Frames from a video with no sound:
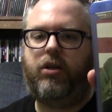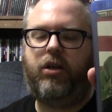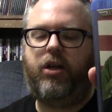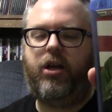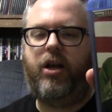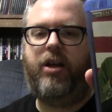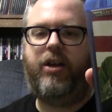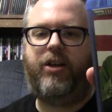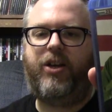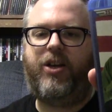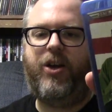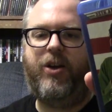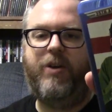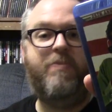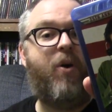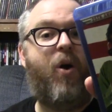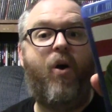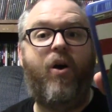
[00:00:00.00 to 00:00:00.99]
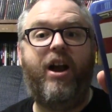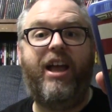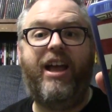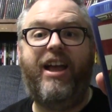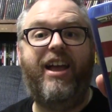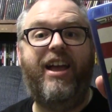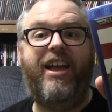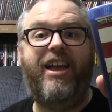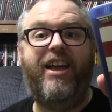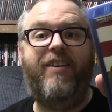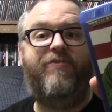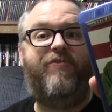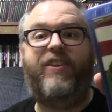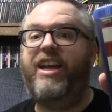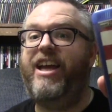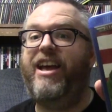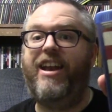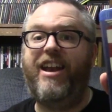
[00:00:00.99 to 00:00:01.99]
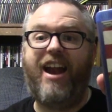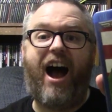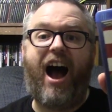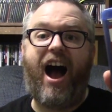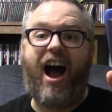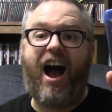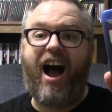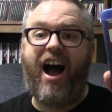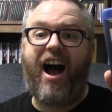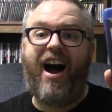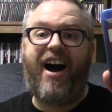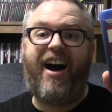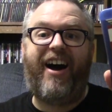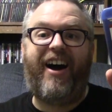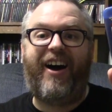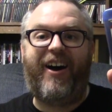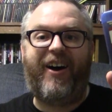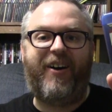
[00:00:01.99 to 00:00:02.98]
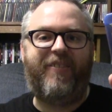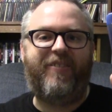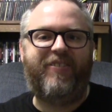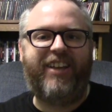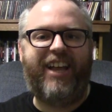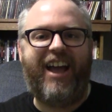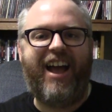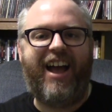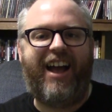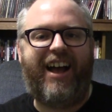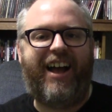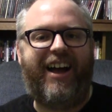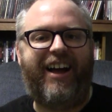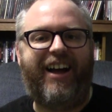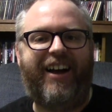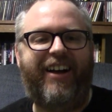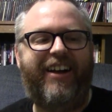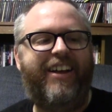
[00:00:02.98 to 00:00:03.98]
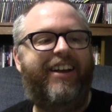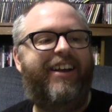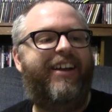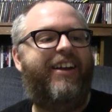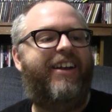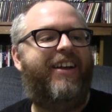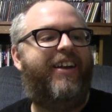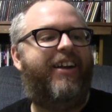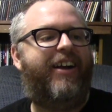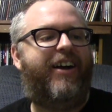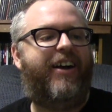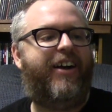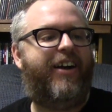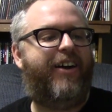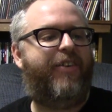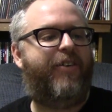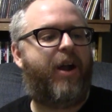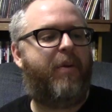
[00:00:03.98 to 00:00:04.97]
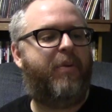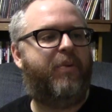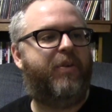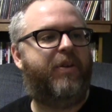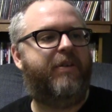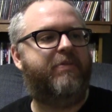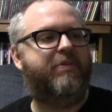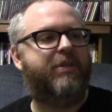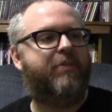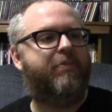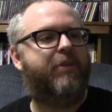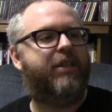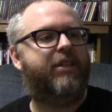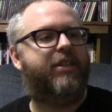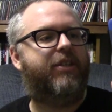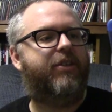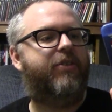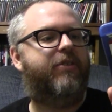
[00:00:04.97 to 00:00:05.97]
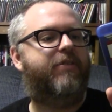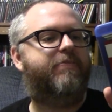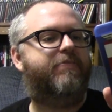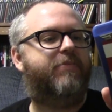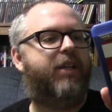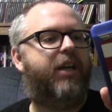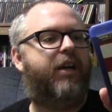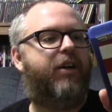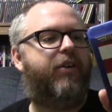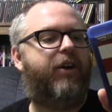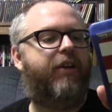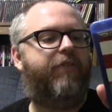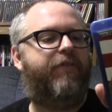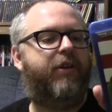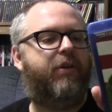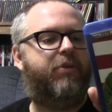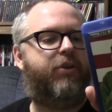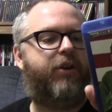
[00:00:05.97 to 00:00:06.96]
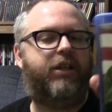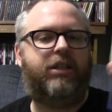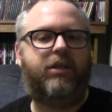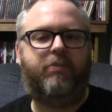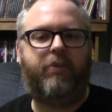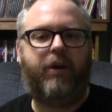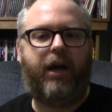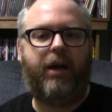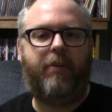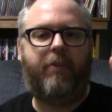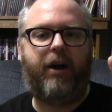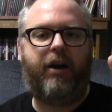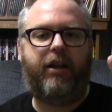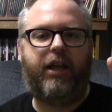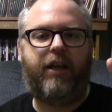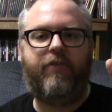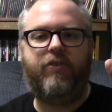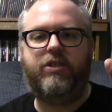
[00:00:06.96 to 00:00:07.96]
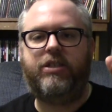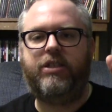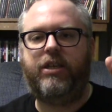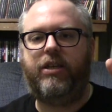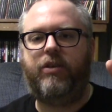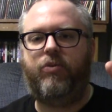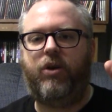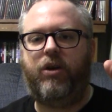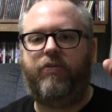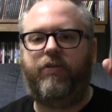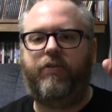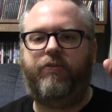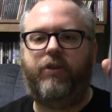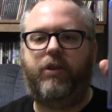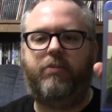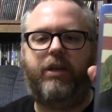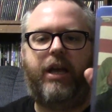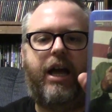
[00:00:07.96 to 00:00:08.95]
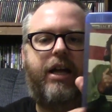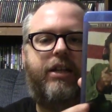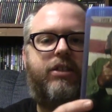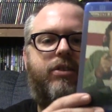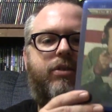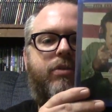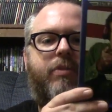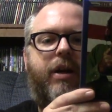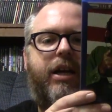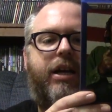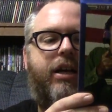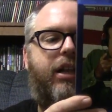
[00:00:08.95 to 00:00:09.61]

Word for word: Good Morning Vietnam! Yeah! Ah, uh, Robin Williams, miss you. A great film directed by Barry Levinson. Wonderful film to add to my